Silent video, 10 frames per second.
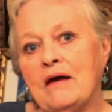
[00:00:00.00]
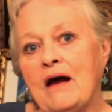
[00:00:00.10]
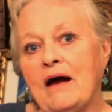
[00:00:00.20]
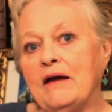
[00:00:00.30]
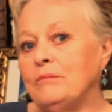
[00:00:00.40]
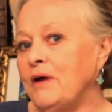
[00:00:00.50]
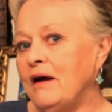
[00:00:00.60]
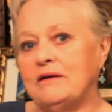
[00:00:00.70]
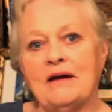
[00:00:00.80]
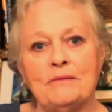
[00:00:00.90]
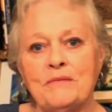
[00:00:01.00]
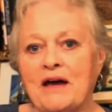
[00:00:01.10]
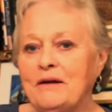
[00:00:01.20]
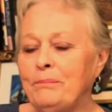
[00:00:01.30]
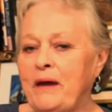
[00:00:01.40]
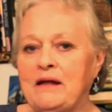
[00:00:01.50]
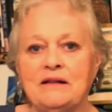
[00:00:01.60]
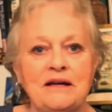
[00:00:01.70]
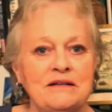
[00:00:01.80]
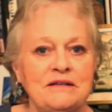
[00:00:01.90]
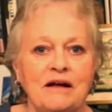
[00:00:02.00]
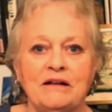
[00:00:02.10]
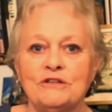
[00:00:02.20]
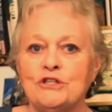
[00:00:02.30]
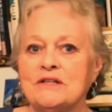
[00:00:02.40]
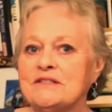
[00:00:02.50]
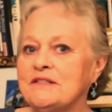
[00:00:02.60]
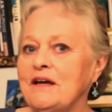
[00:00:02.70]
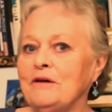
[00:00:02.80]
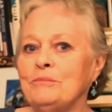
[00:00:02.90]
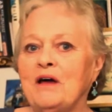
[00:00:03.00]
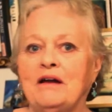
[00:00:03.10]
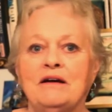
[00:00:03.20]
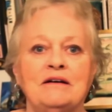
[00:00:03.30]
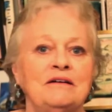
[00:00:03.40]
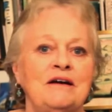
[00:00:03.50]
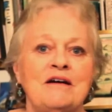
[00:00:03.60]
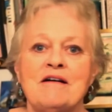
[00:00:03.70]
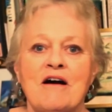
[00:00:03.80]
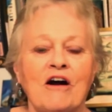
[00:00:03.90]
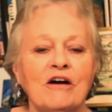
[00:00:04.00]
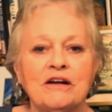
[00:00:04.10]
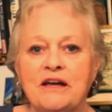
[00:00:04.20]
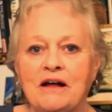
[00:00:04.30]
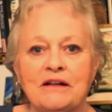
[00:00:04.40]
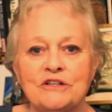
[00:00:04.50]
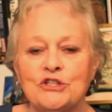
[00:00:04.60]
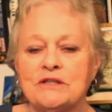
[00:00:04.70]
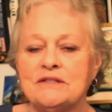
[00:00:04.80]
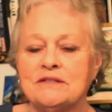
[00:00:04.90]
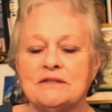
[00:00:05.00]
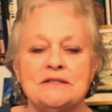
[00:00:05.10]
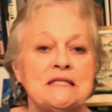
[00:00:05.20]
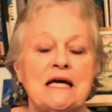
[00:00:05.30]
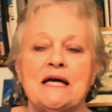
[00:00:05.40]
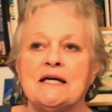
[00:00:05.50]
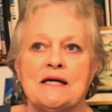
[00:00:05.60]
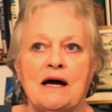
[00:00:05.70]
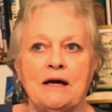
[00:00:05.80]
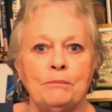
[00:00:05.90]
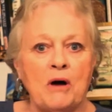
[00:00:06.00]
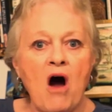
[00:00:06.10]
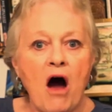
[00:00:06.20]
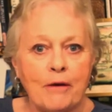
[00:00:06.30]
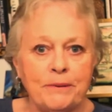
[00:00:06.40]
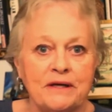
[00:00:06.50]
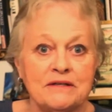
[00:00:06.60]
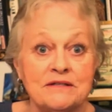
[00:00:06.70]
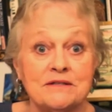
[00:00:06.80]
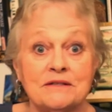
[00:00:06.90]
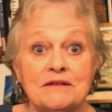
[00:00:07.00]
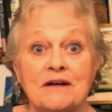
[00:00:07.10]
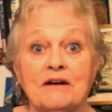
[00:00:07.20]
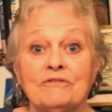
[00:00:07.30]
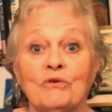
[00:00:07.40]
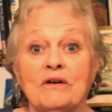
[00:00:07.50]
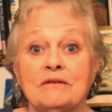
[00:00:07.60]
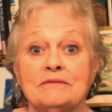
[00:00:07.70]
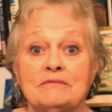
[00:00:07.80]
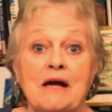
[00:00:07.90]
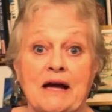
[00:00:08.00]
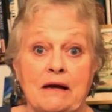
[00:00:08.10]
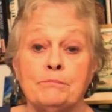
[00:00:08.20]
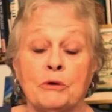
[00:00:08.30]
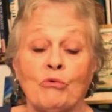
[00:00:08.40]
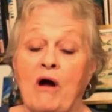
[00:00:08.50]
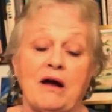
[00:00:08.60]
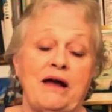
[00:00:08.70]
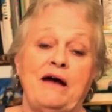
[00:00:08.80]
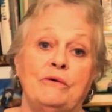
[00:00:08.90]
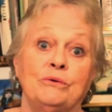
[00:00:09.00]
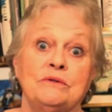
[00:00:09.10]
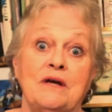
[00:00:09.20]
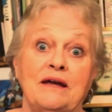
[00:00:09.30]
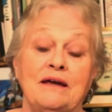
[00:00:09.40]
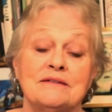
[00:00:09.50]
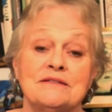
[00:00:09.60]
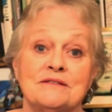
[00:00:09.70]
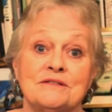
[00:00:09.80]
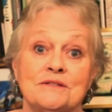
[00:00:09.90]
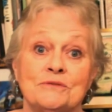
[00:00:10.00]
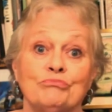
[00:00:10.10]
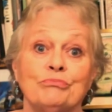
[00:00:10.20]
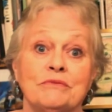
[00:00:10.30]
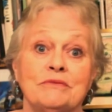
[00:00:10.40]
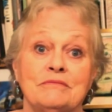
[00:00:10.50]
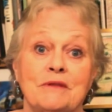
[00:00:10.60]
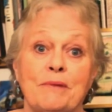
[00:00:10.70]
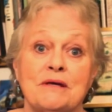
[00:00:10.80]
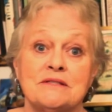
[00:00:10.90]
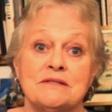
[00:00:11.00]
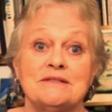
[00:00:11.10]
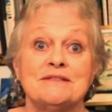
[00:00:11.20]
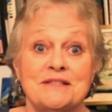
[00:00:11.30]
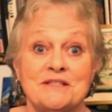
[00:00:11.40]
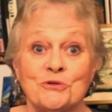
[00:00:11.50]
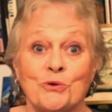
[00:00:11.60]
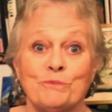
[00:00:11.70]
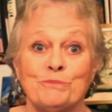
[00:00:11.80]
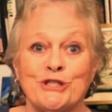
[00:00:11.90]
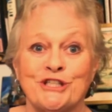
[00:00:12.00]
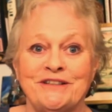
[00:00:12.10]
I am not. I'm not a paleontologist. I am not an archaeologist. I am a hobbyist I am a rock hound, I guess is the best description.